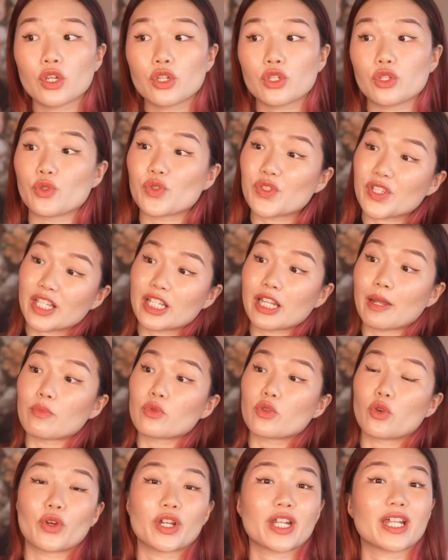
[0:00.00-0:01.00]
you see them
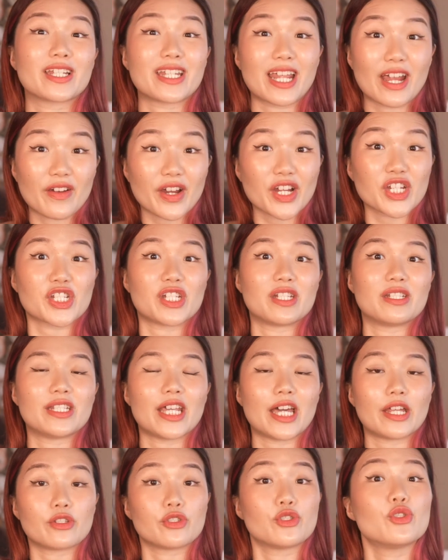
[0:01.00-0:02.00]
growing in a direction
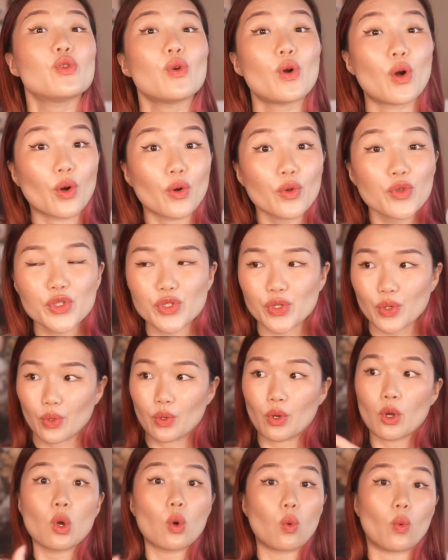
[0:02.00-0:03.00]
that you also
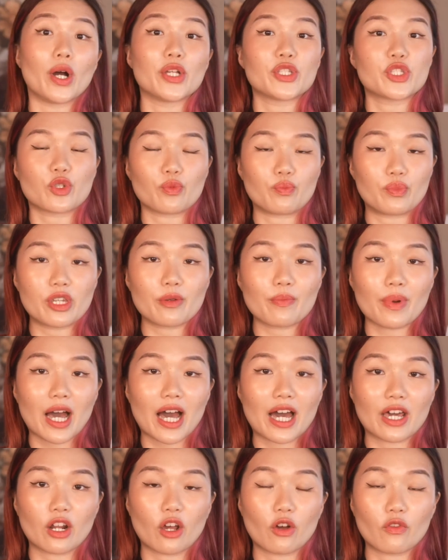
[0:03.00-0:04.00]
want to be
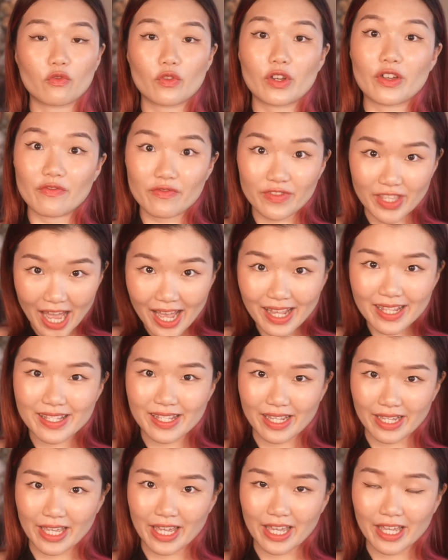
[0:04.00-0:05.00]
part of. If that's
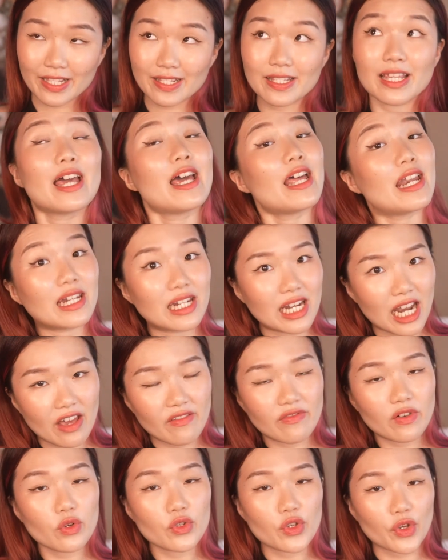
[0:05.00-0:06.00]
the case,
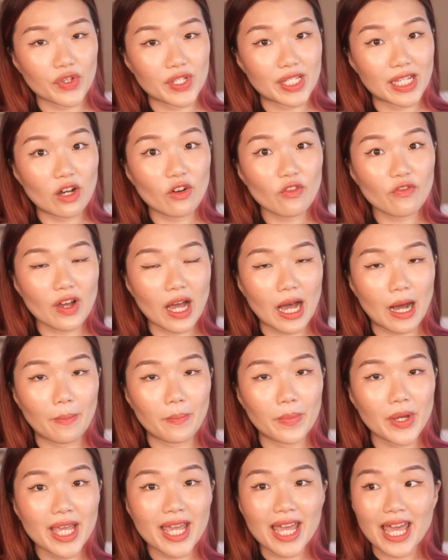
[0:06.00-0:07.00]
level yourself
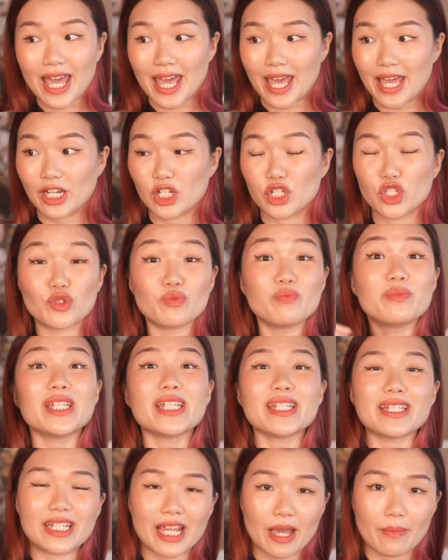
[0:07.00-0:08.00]
up and
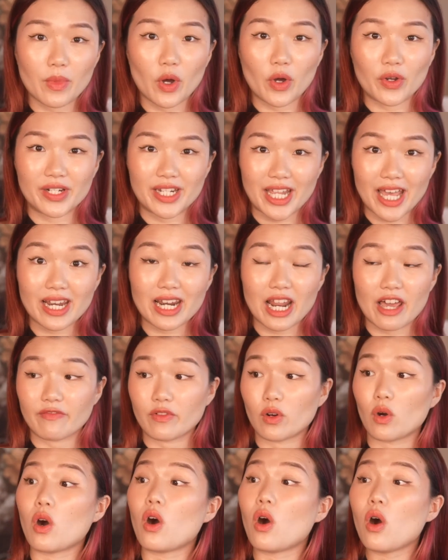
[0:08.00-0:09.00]
meet them on that
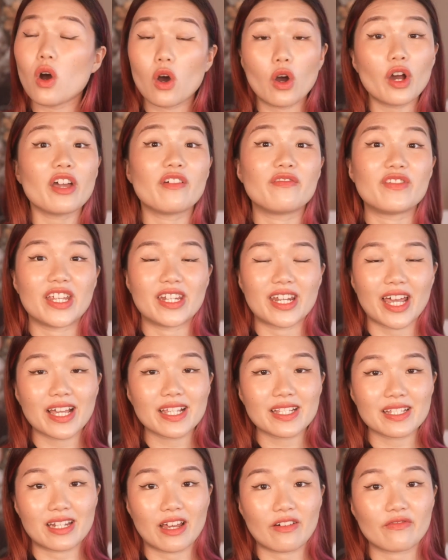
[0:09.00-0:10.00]
level. Or if they're
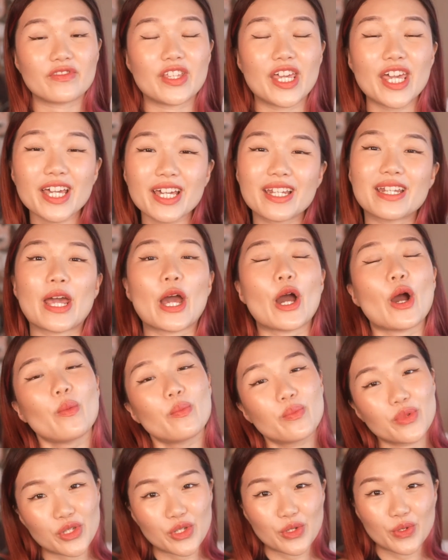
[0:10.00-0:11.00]
nice enough, they can
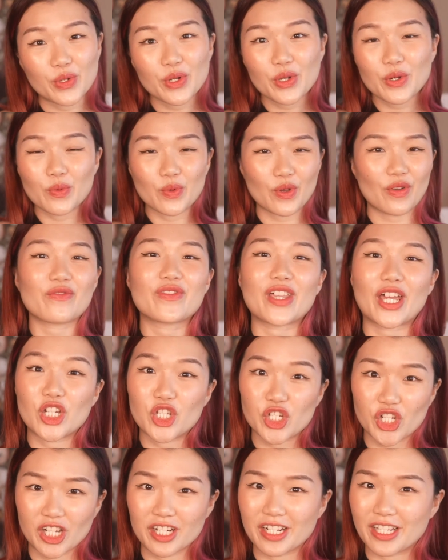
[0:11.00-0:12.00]
help you with that
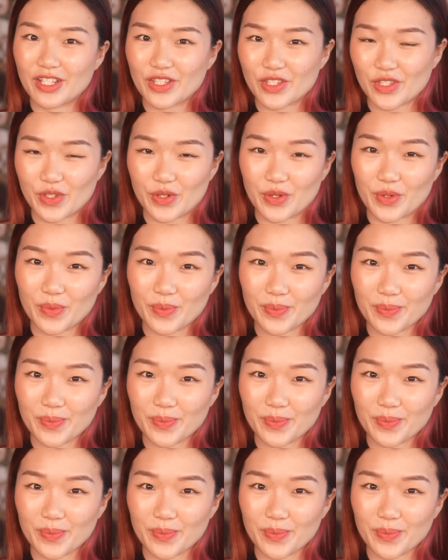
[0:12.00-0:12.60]
journey too.